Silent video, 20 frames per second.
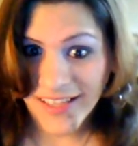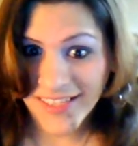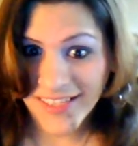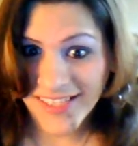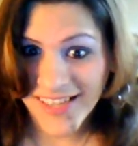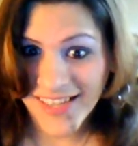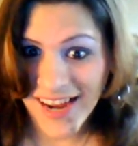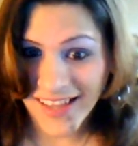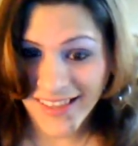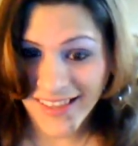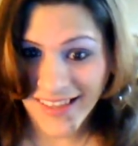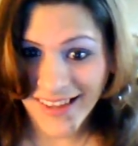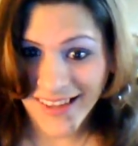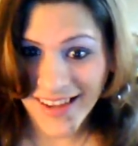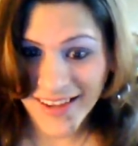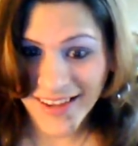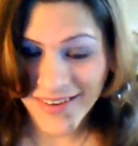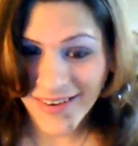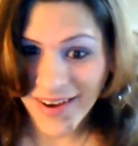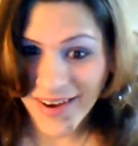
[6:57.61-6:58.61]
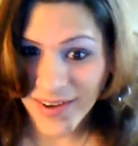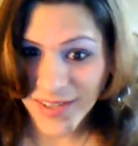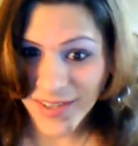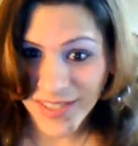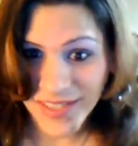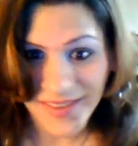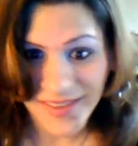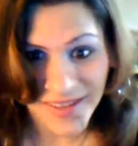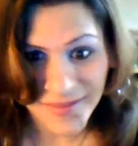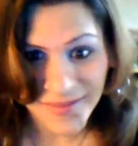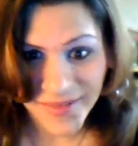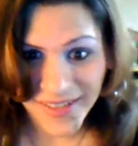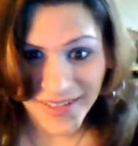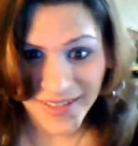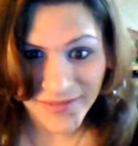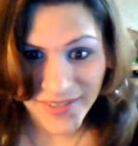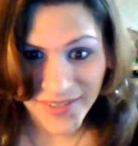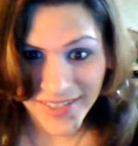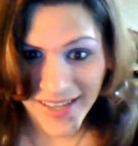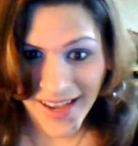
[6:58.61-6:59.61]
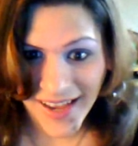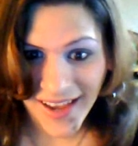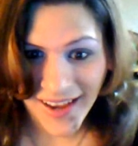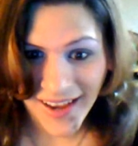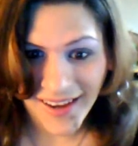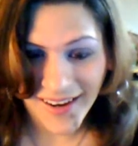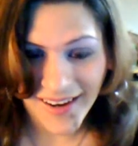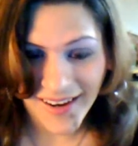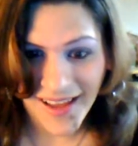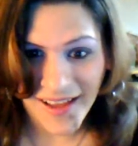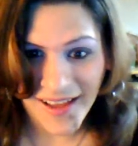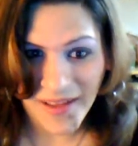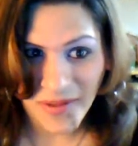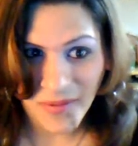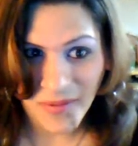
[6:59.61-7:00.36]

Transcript: It's not like I go out clubbing every night.